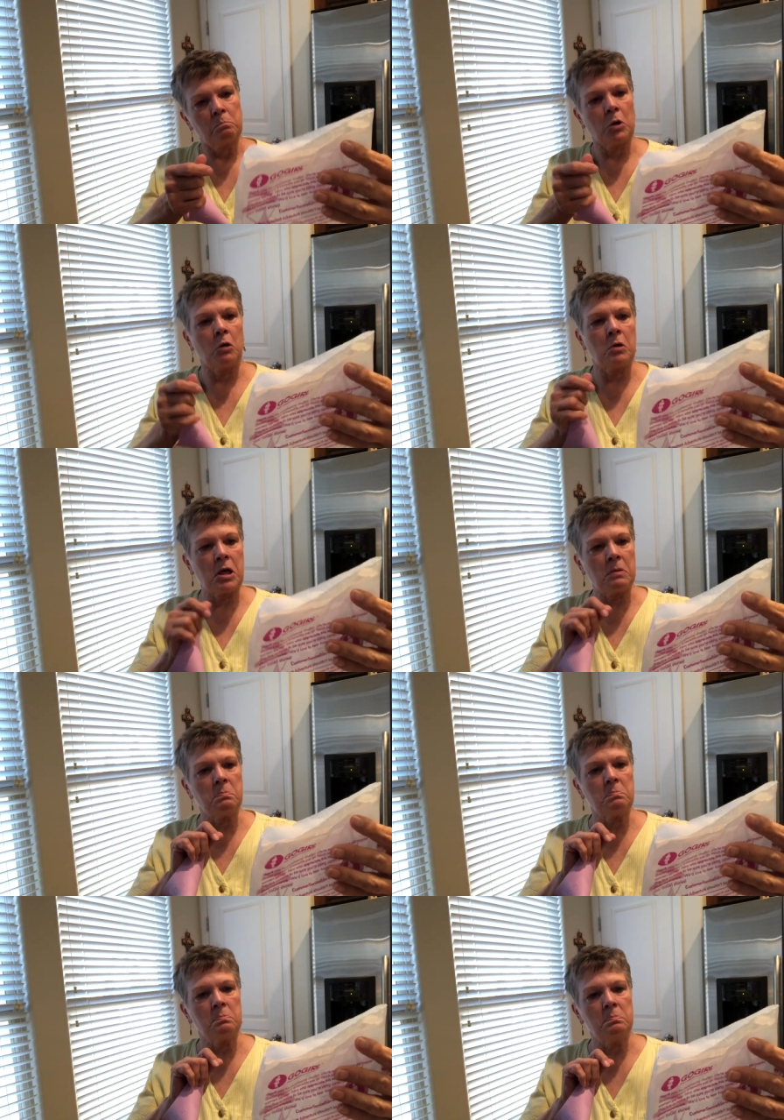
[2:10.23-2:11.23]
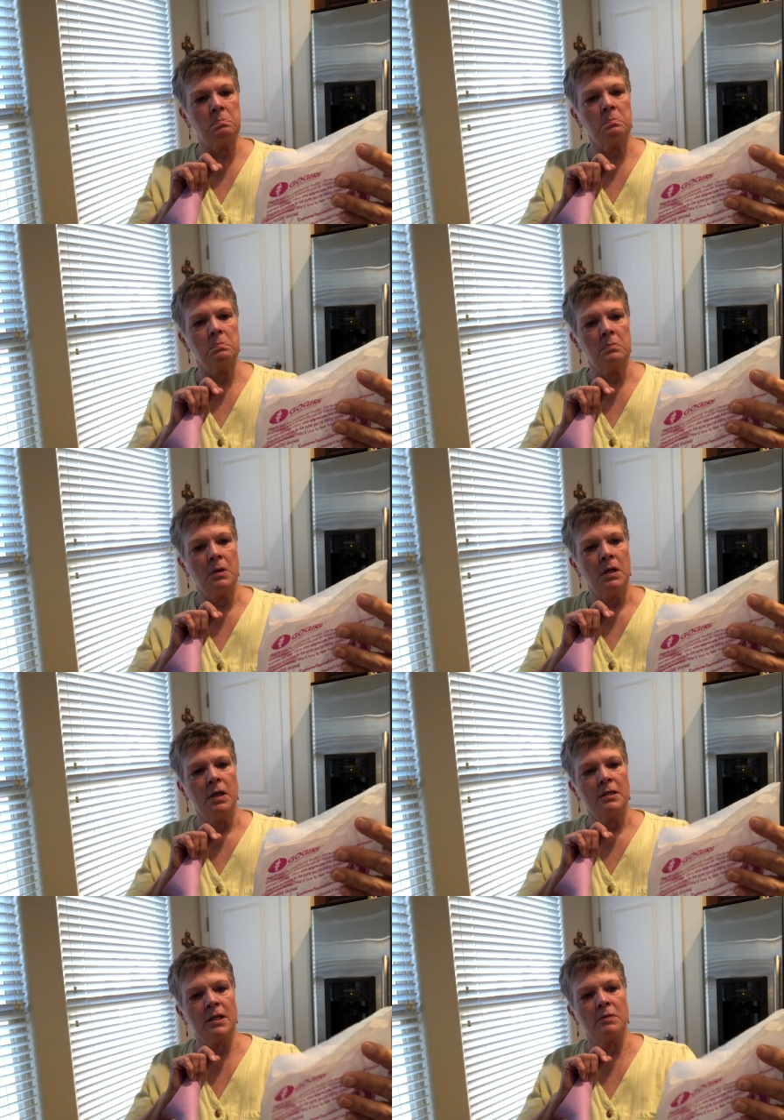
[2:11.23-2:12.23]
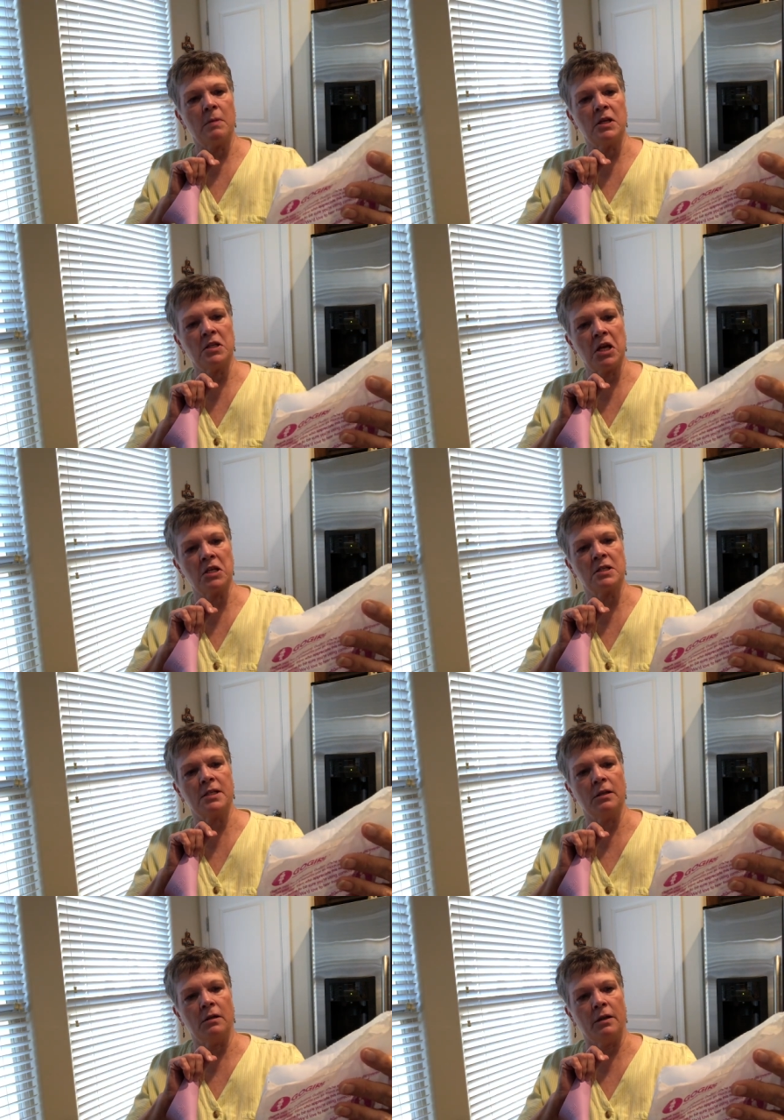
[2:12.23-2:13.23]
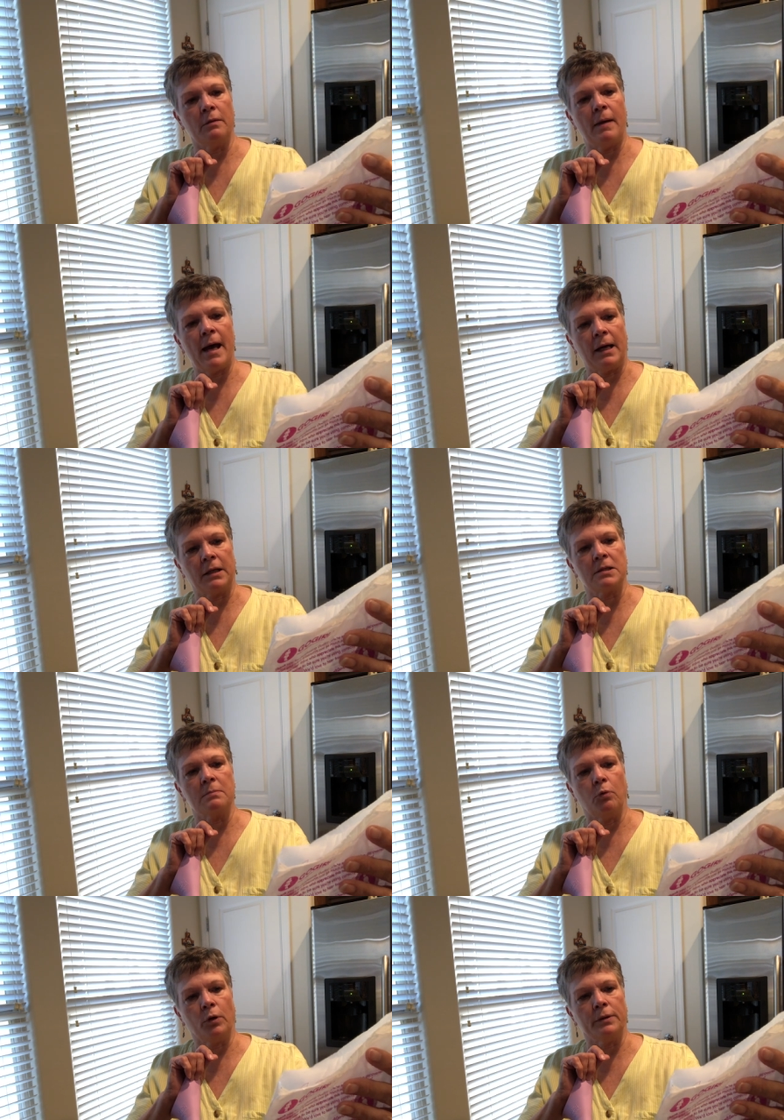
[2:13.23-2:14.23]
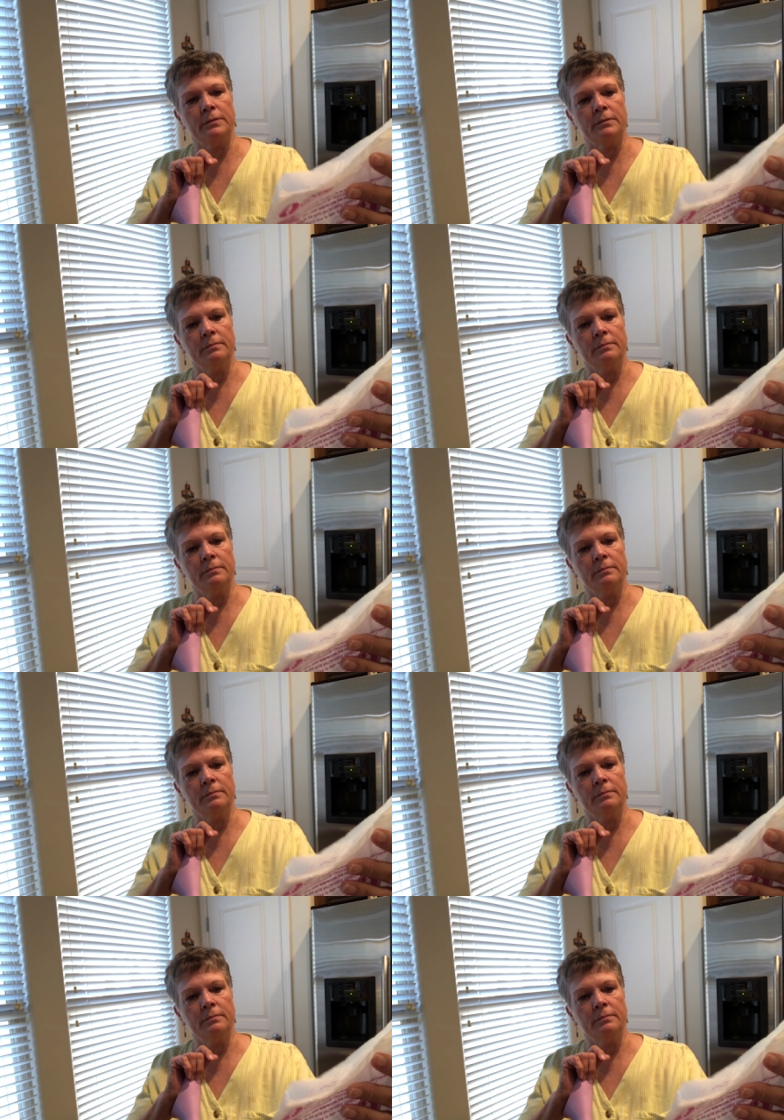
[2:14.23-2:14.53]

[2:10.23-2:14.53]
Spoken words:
All right. It says maintain a seal on the back is important.